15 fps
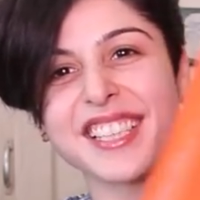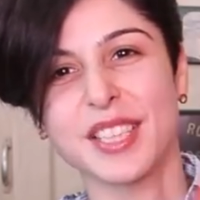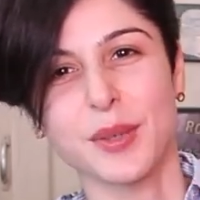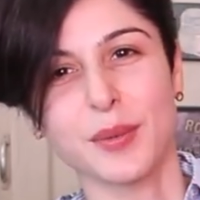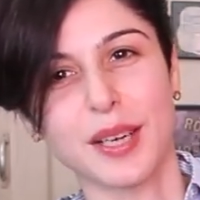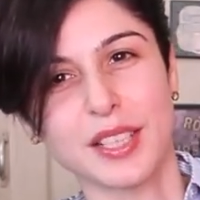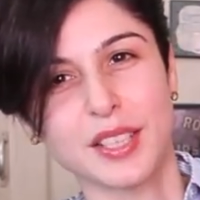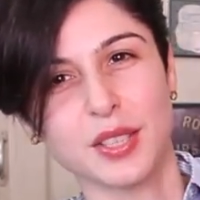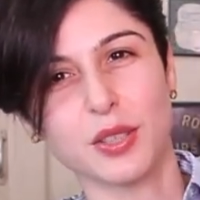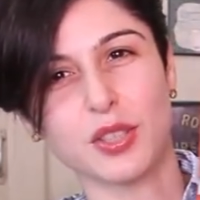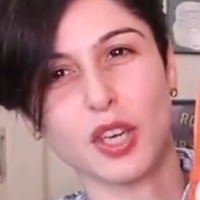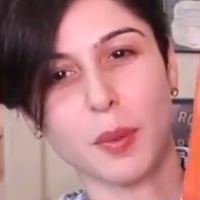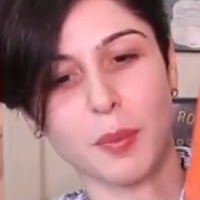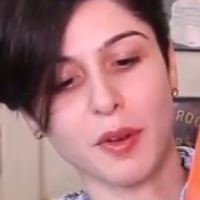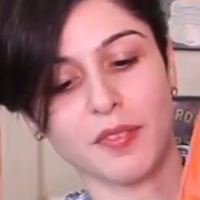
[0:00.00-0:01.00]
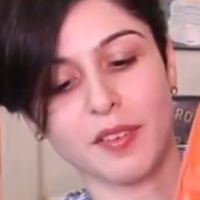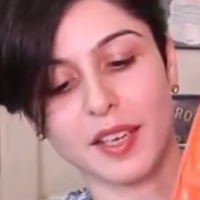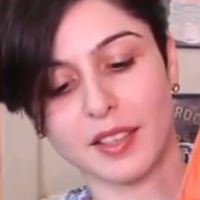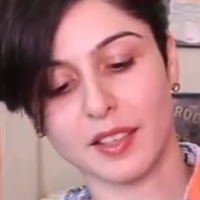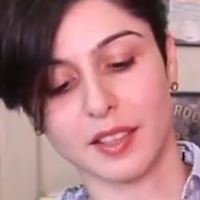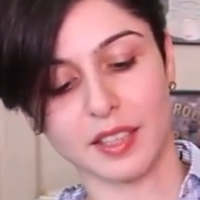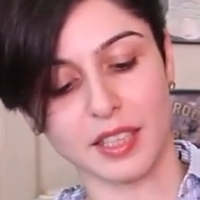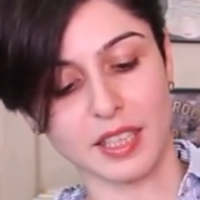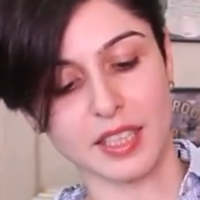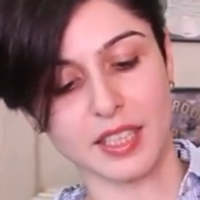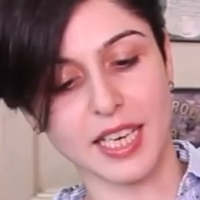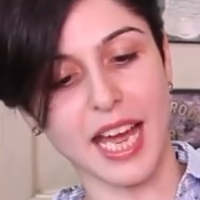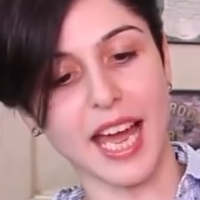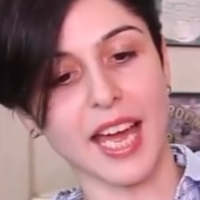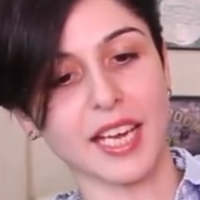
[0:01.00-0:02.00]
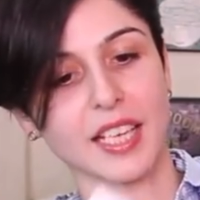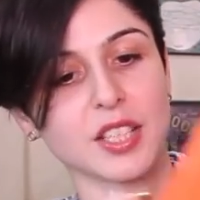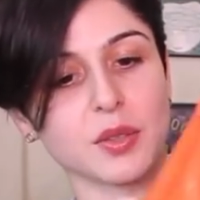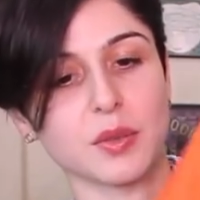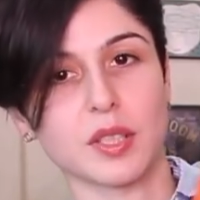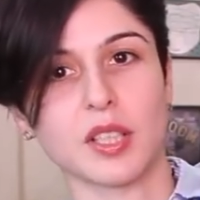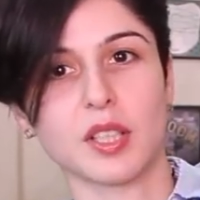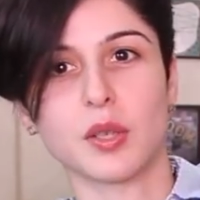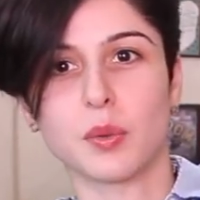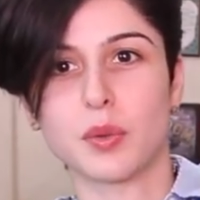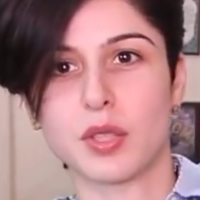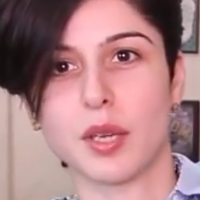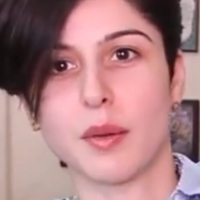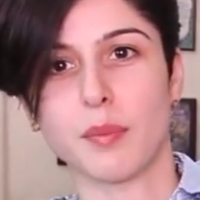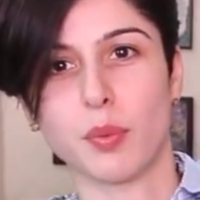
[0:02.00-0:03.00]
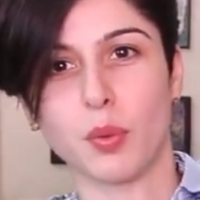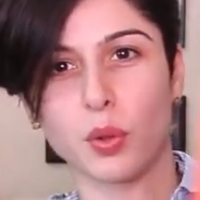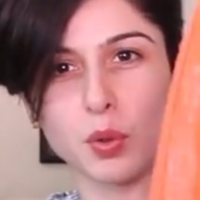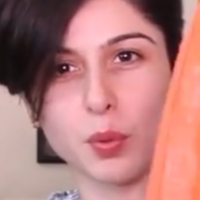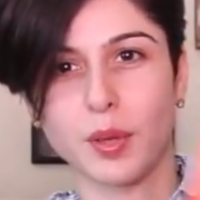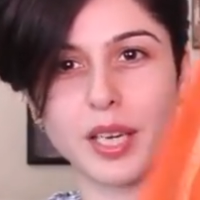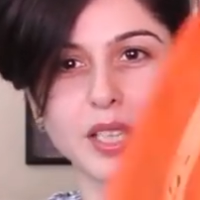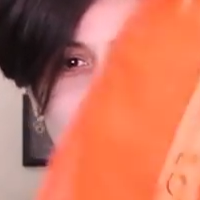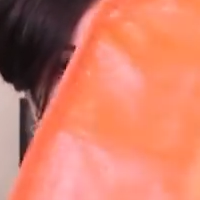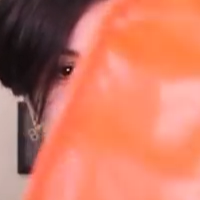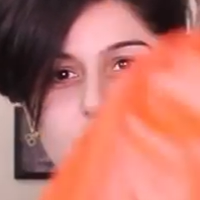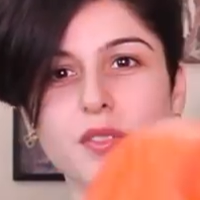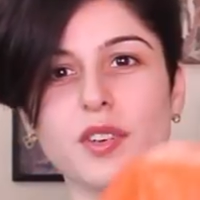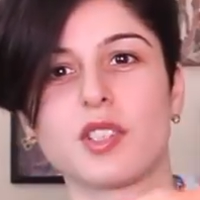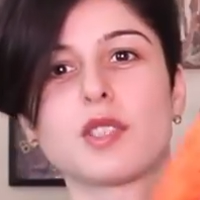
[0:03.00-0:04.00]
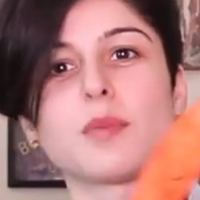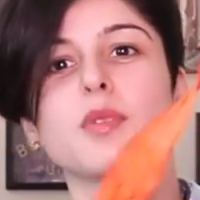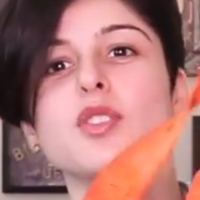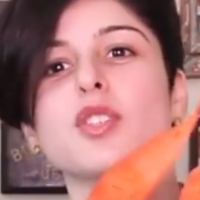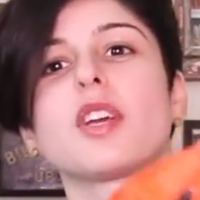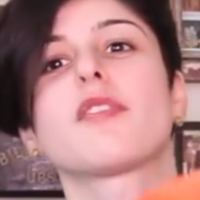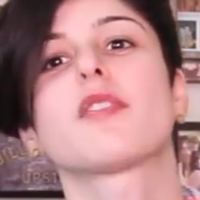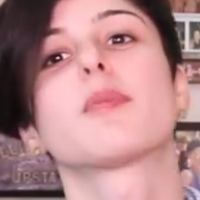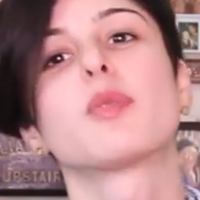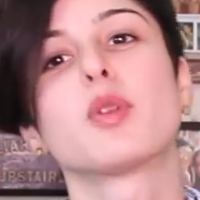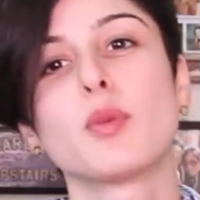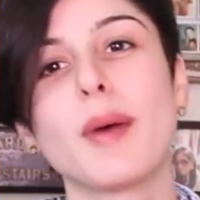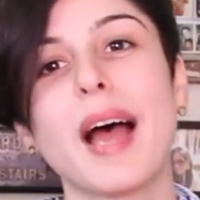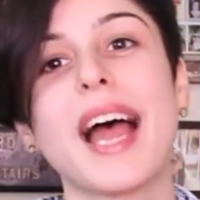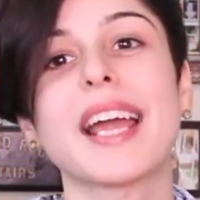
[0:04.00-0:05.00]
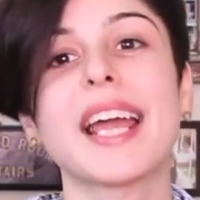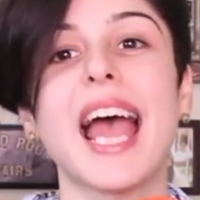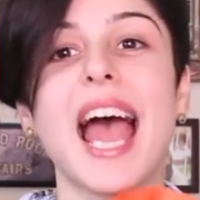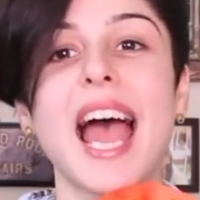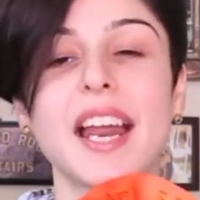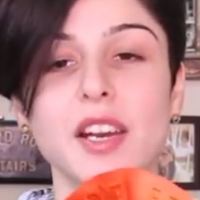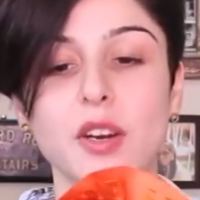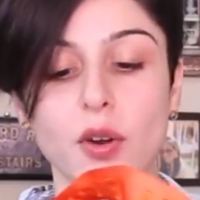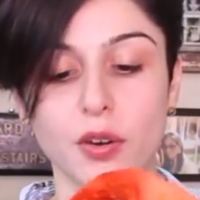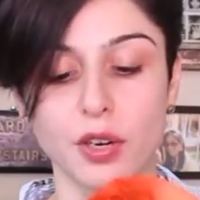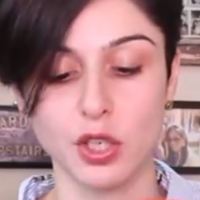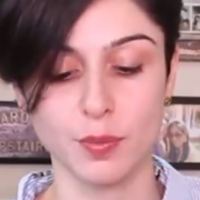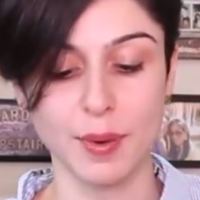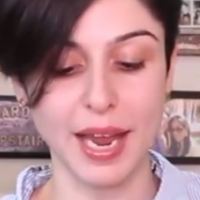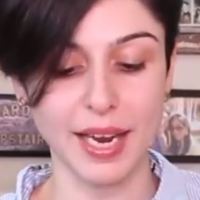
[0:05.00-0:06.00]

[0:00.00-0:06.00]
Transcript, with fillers: So once you chop off like these tags, you can use it both ways. It's reversible. So you have a blue bag and an orange